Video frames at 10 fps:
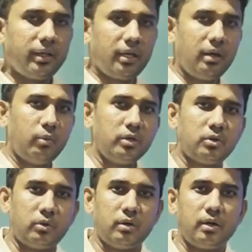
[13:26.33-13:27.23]
I think we
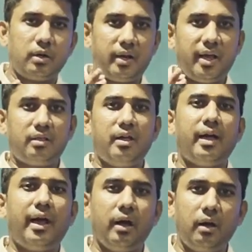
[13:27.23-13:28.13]
should take
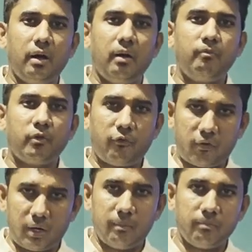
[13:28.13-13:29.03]
the angle
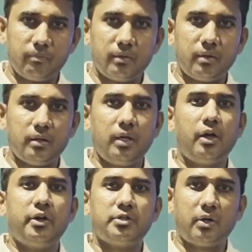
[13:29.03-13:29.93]
from
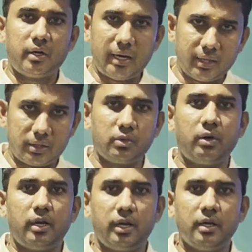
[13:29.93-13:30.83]
the horizontal axis
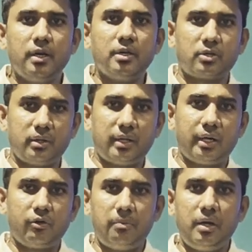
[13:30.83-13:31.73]
only. So
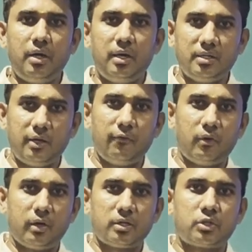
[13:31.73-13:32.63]
that would be easy
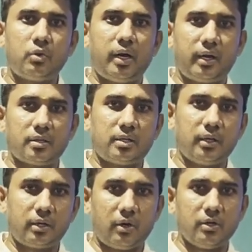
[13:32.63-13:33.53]
for us to
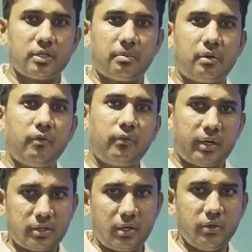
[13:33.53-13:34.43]
understand the concept of
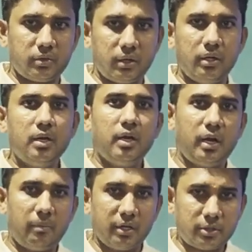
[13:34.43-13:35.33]
resolution
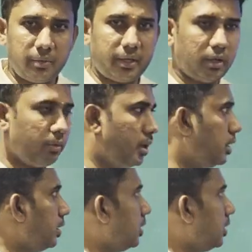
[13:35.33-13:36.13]
in a much better way.